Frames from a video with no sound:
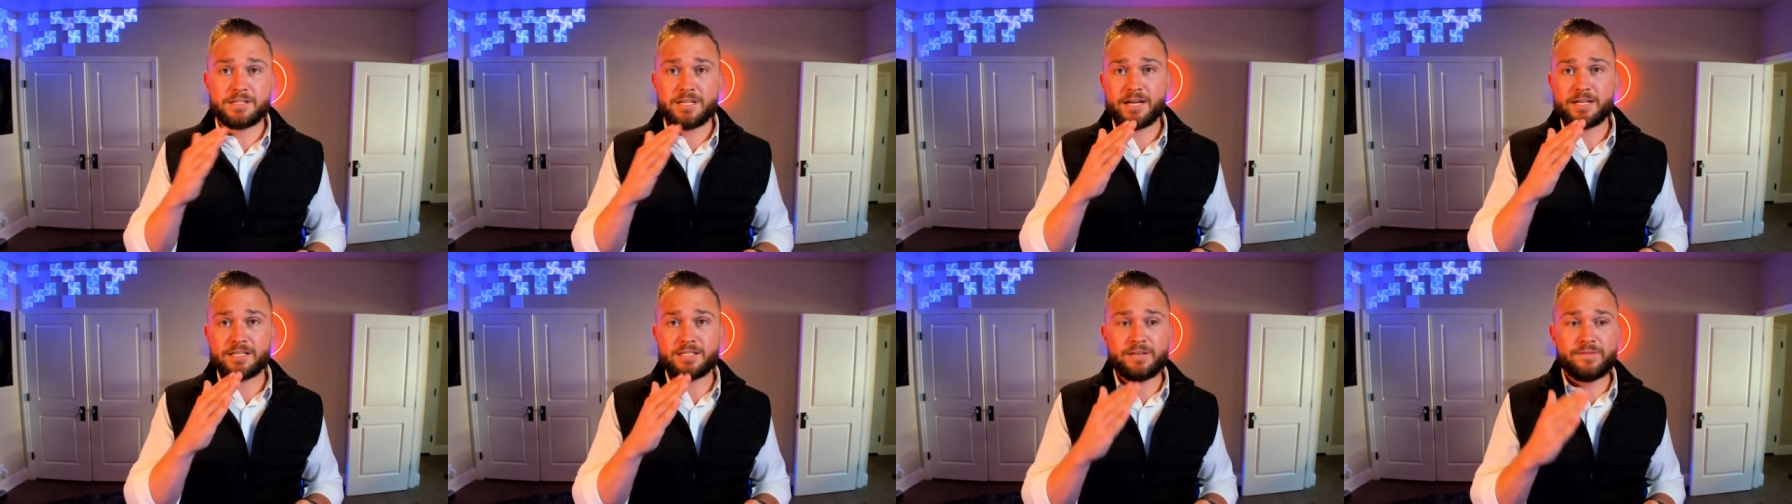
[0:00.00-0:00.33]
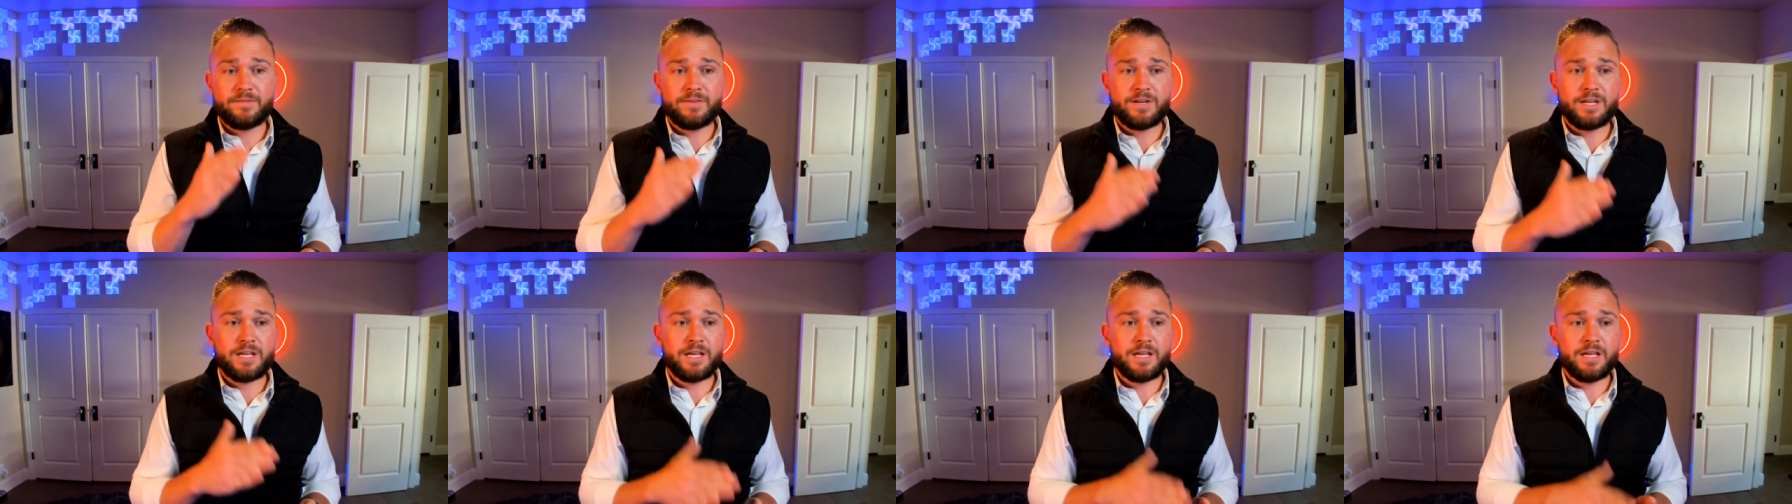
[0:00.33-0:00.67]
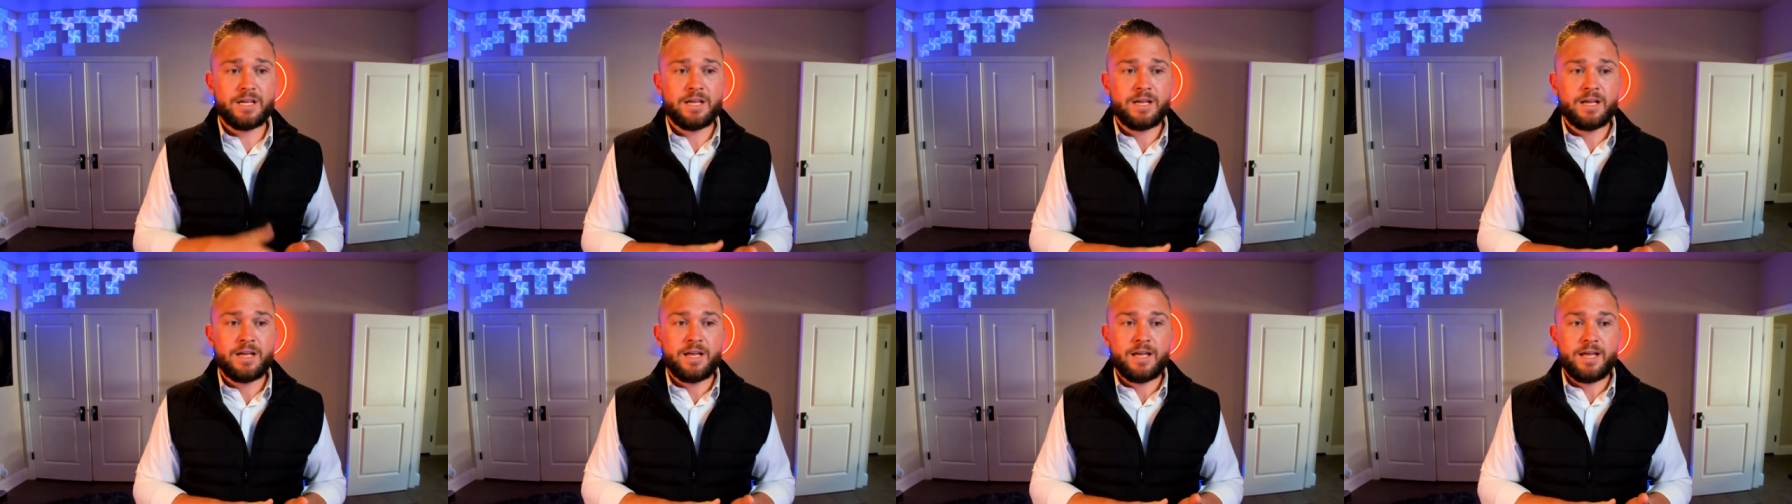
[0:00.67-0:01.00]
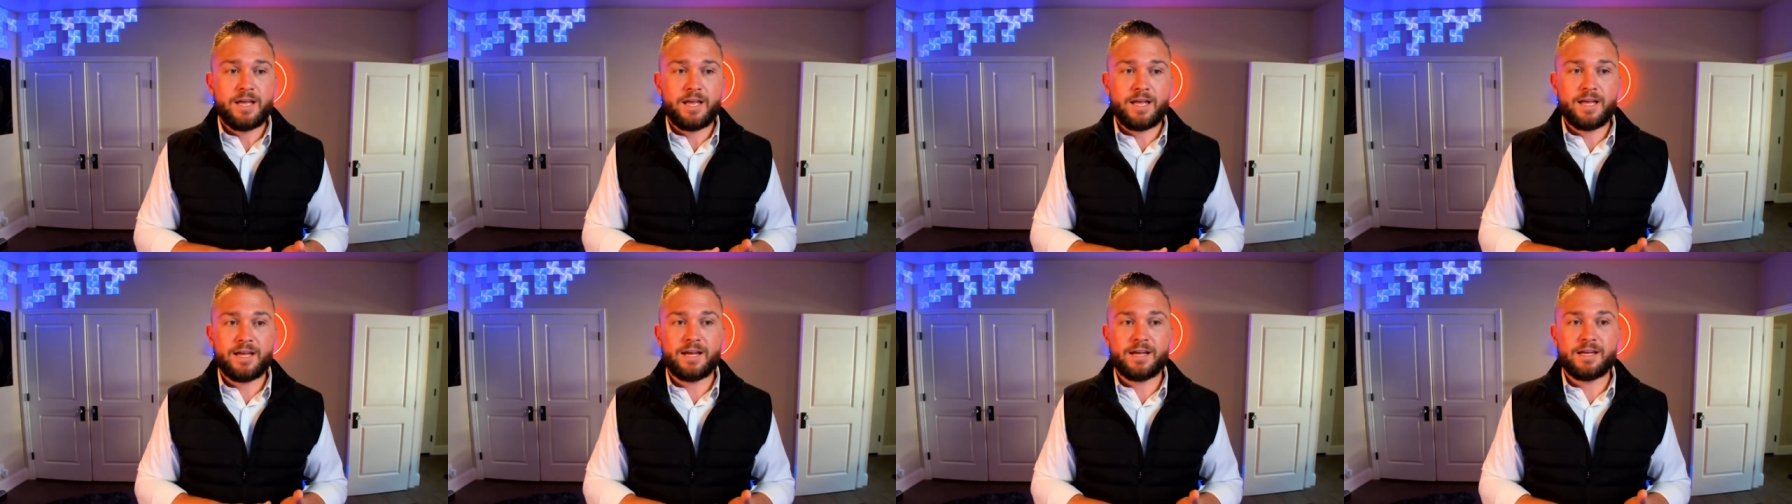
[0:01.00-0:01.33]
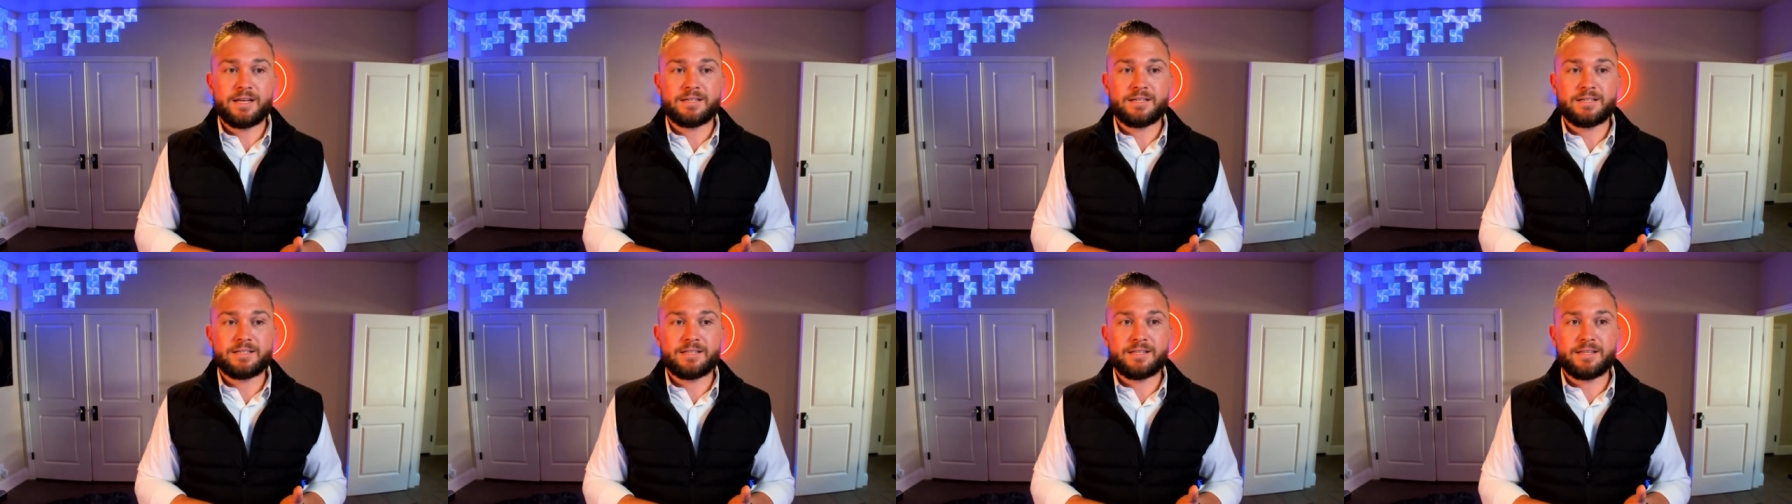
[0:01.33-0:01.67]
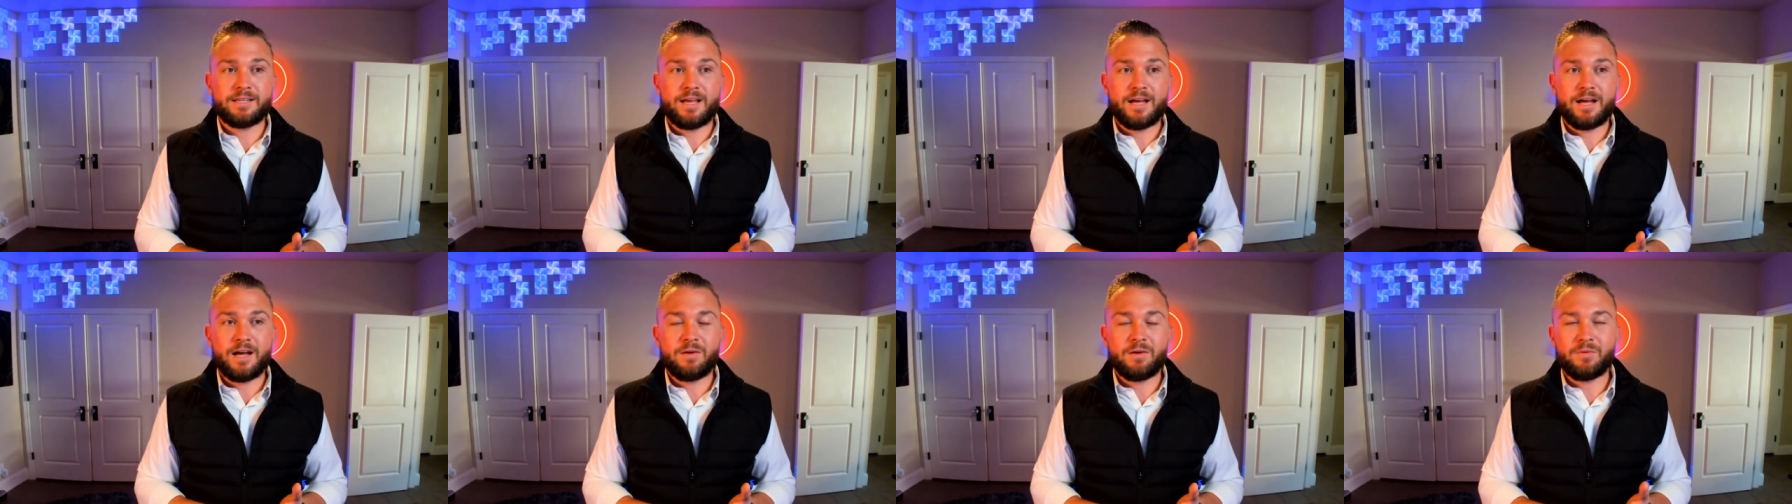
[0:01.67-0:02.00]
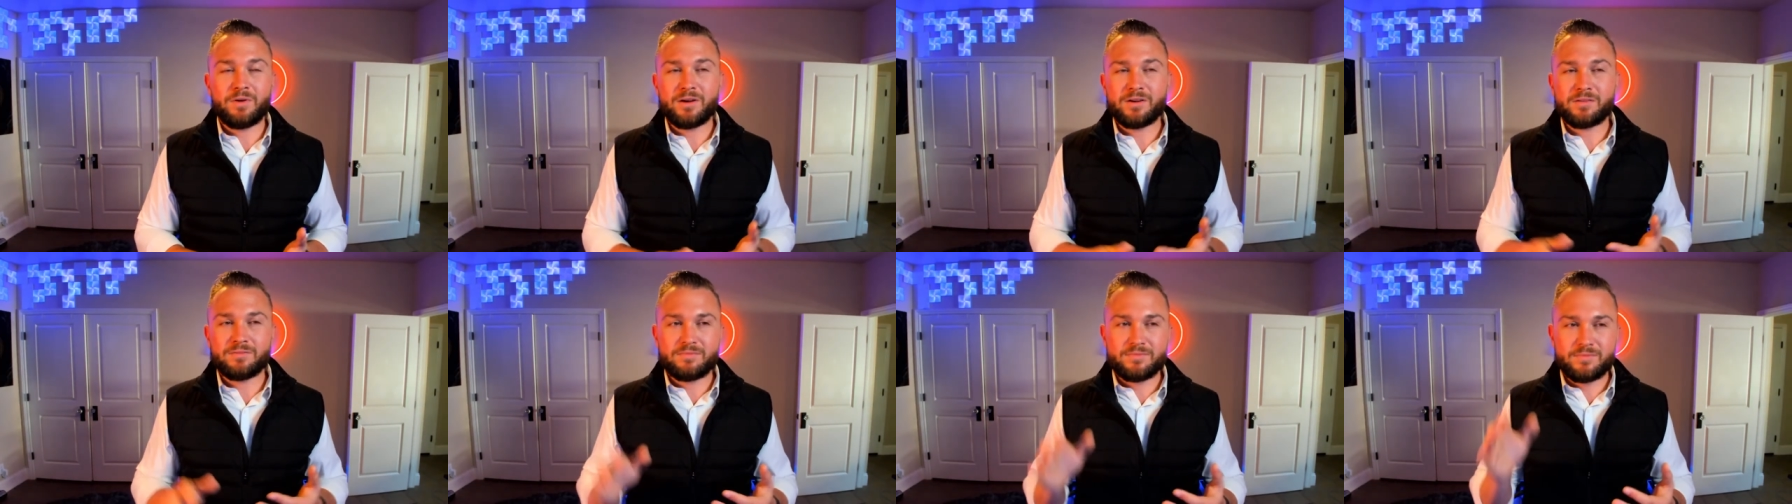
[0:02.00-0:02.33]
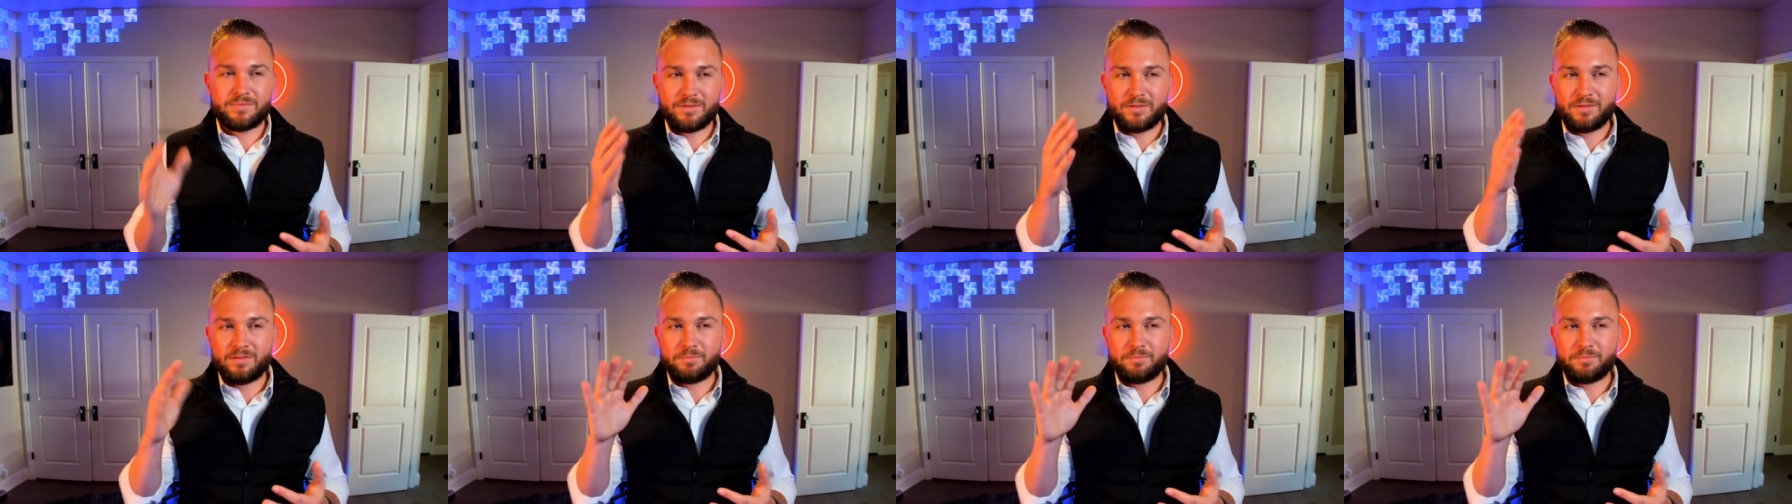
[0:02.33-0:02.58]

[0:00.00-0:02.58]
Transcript: activity, and uh, we were